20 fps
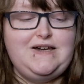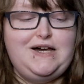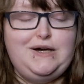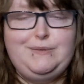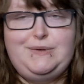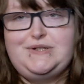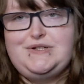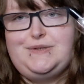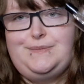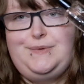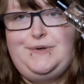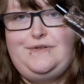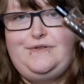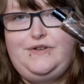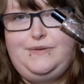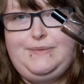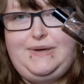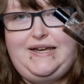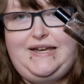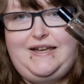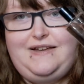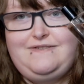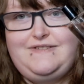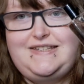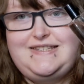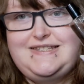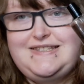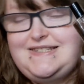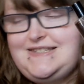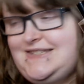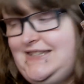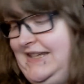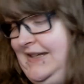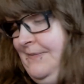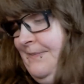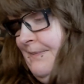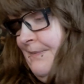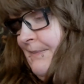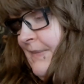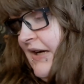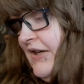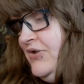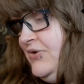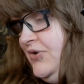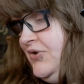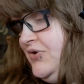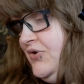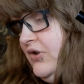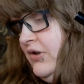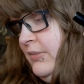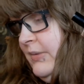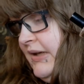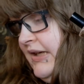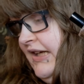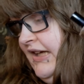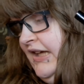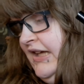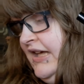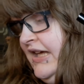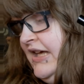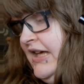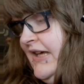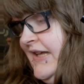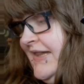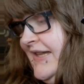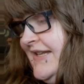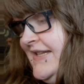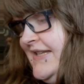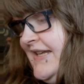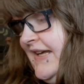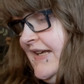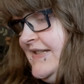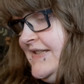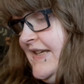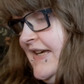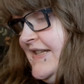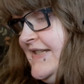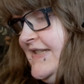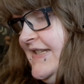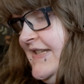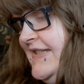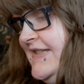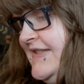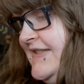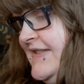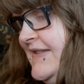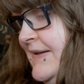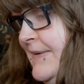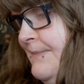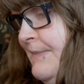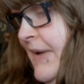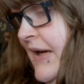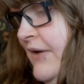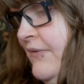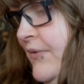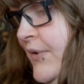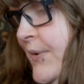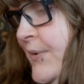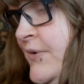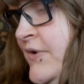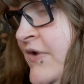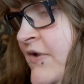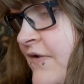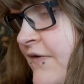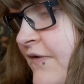winter perfume I have is C by Giorgio Armani. This has cassis, may rose,